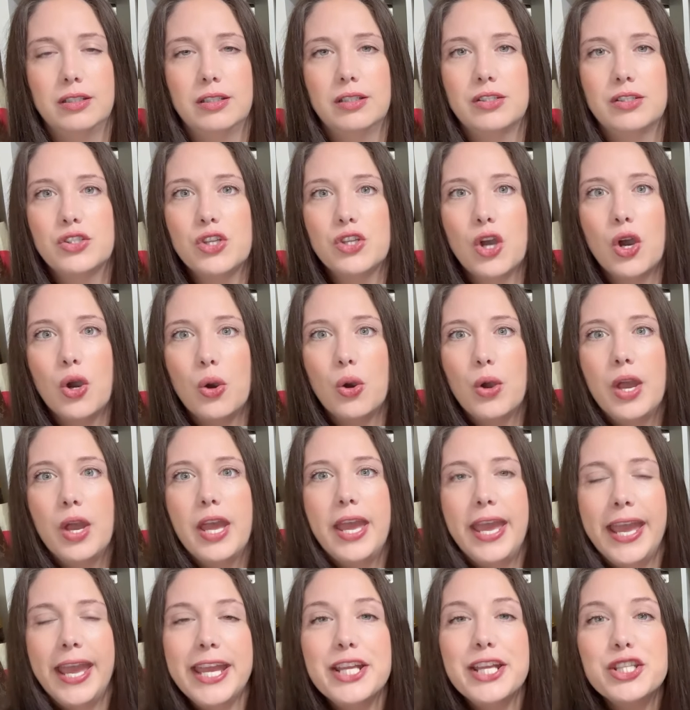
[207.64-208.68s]
So
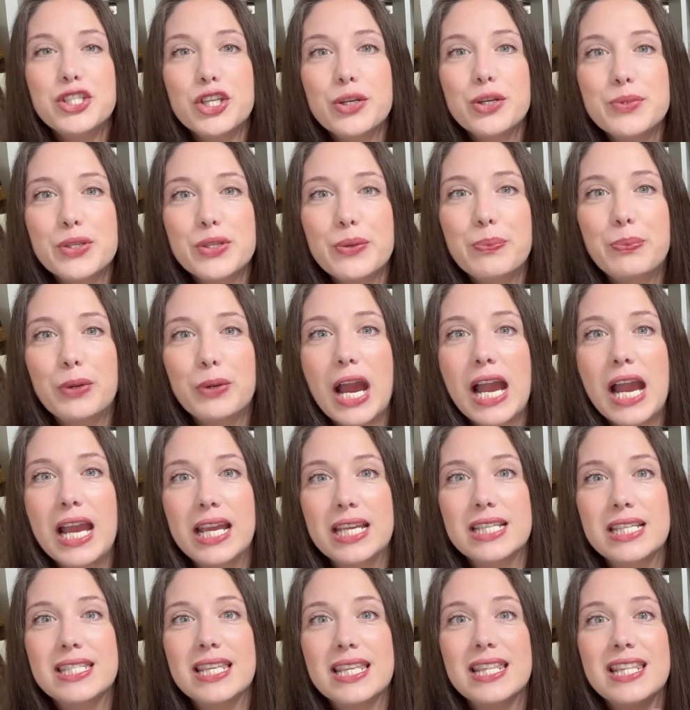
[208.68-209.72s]
in terms of
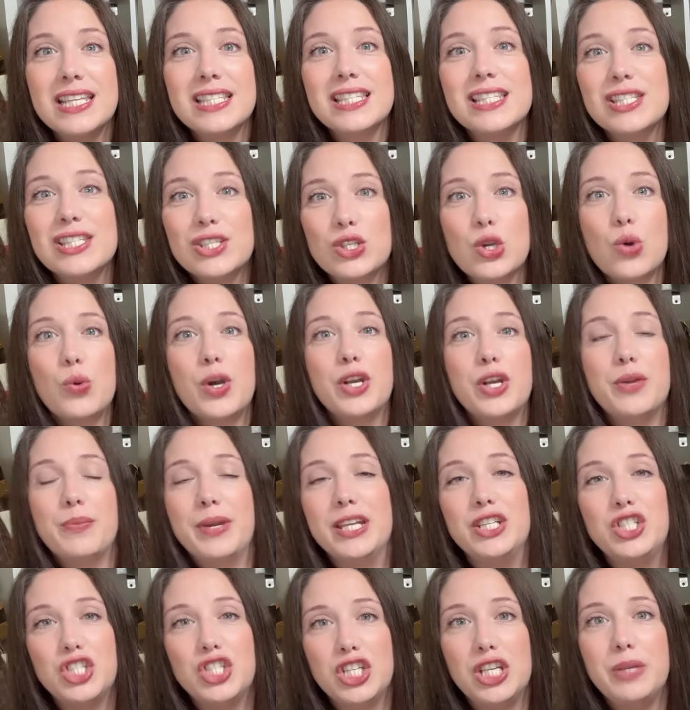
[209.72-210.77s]
price, this is still one of
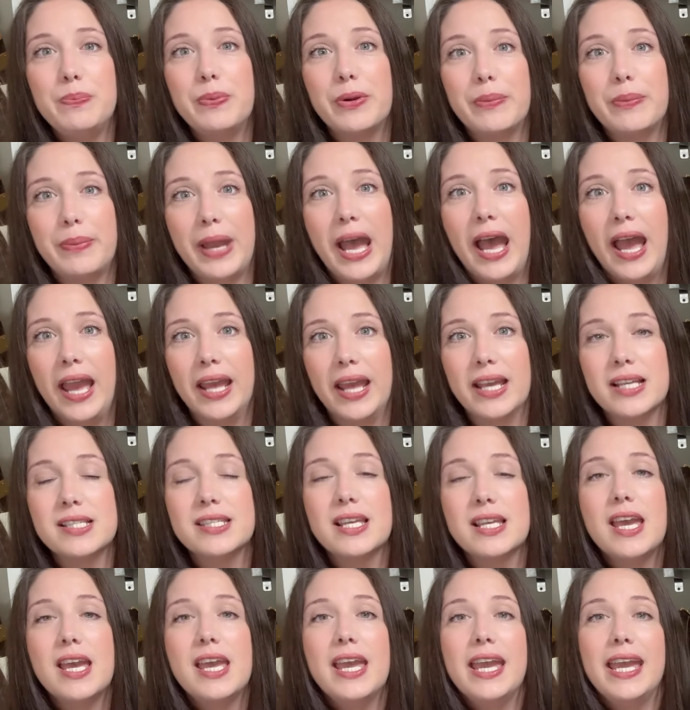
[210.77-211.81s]
my cheaper bags.
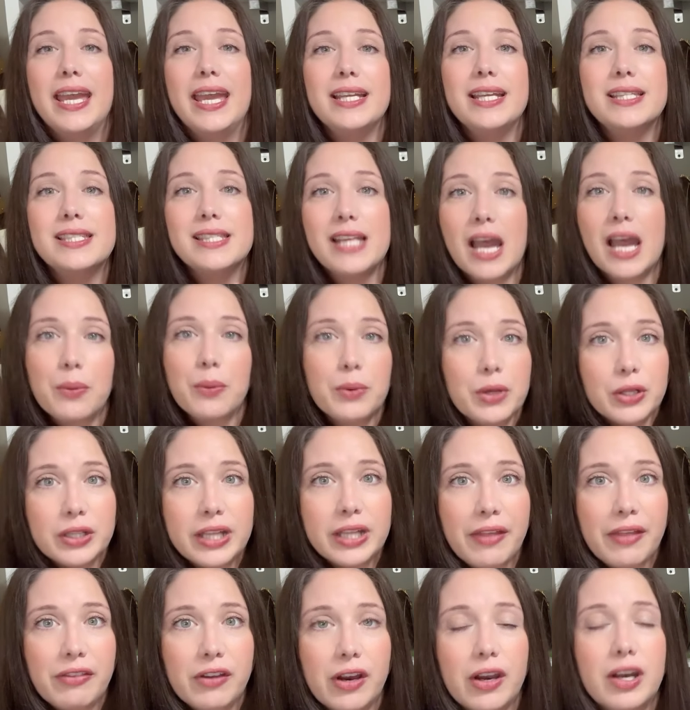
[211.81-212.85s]
It's not real
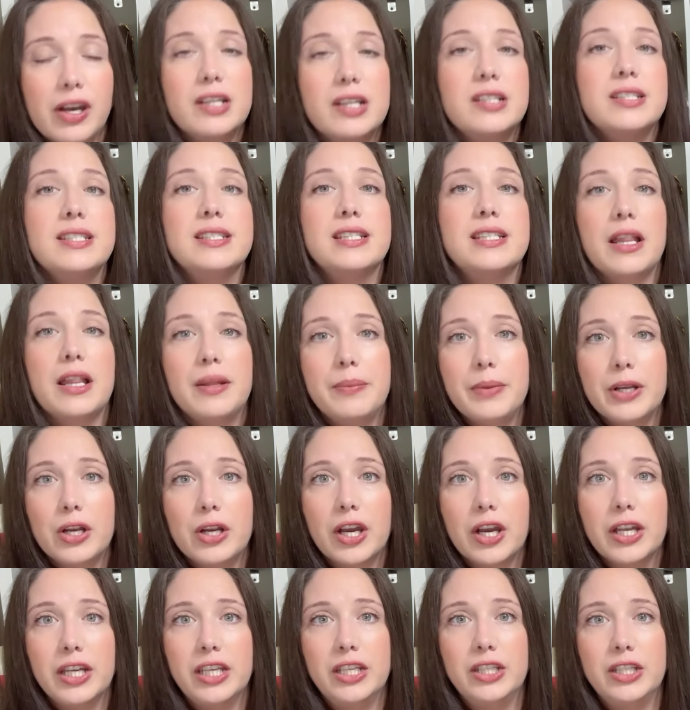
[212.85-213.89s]
leather. Stella
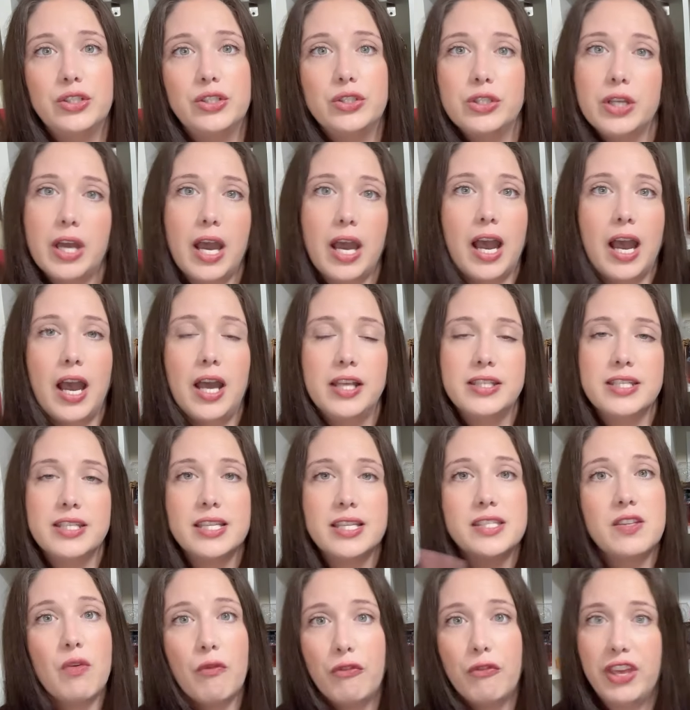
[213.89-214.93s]
McCartney
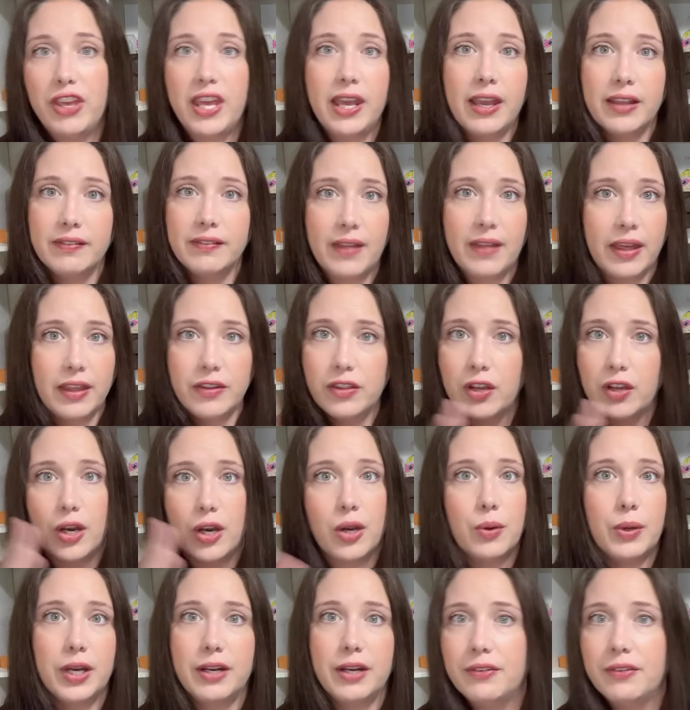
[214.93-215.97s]
does vegan
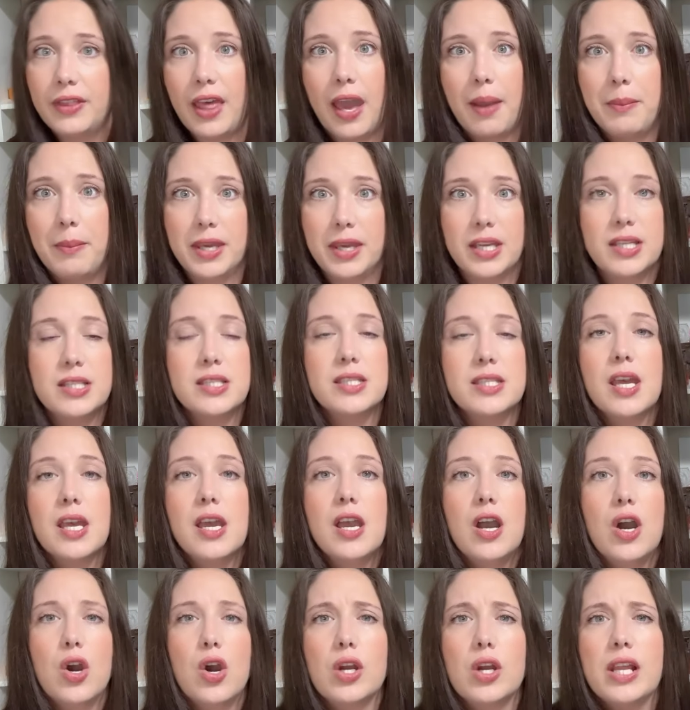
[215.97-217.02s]
leather, whatever that means,
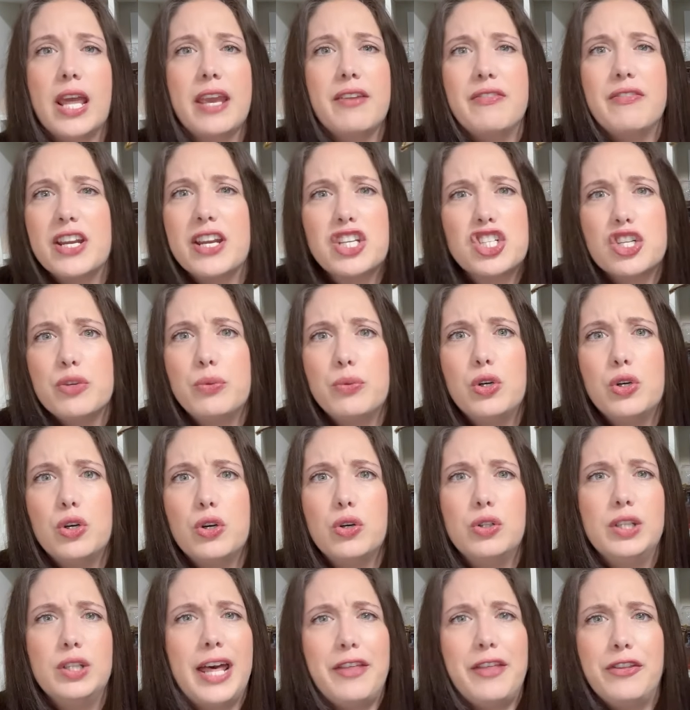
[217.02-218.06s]
or like
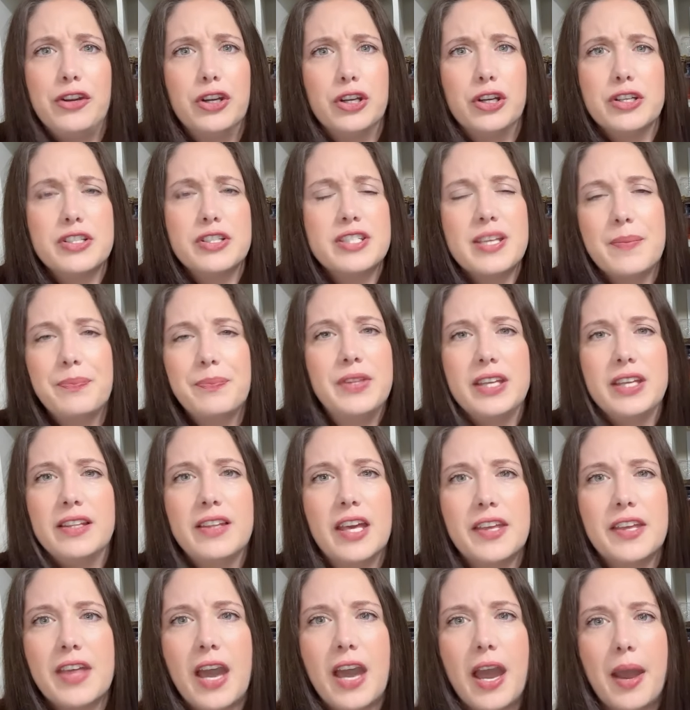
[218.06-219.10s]
vegetable leather or something
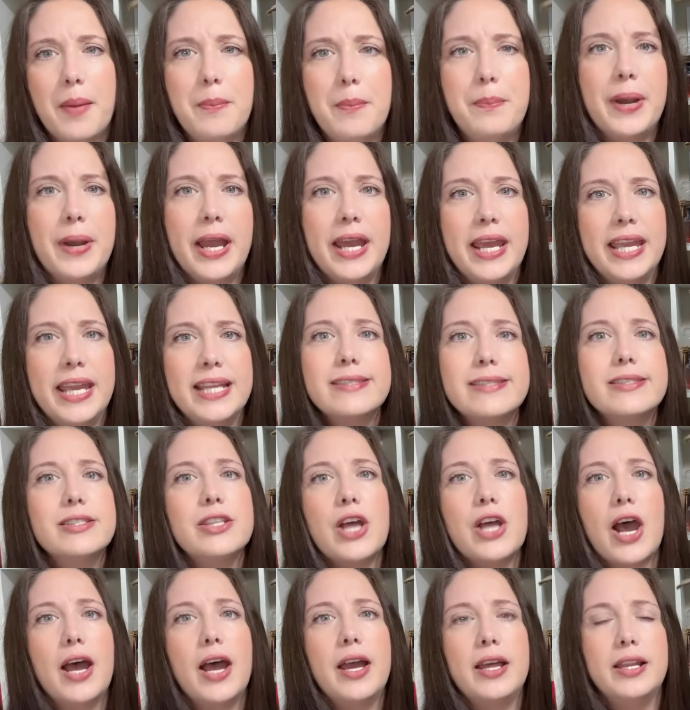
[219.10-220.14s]
like that, but it's
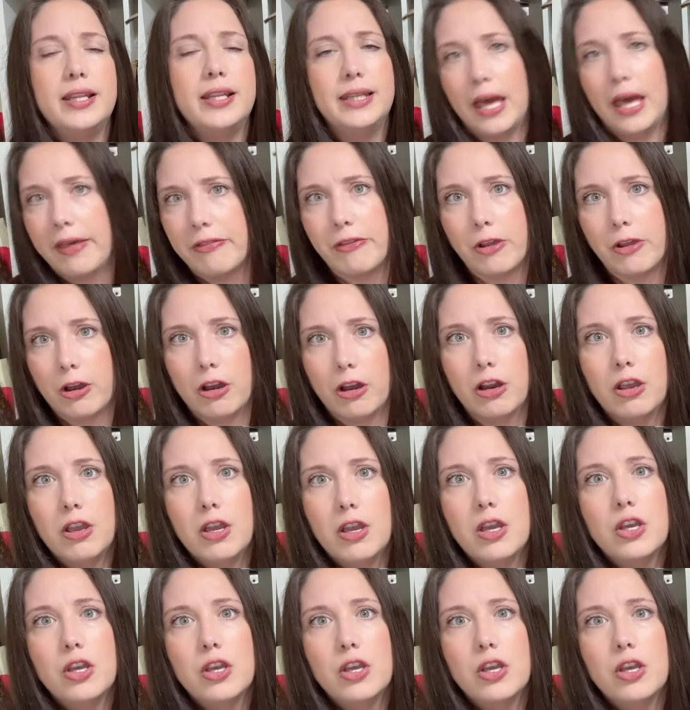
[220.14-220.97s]
not leather.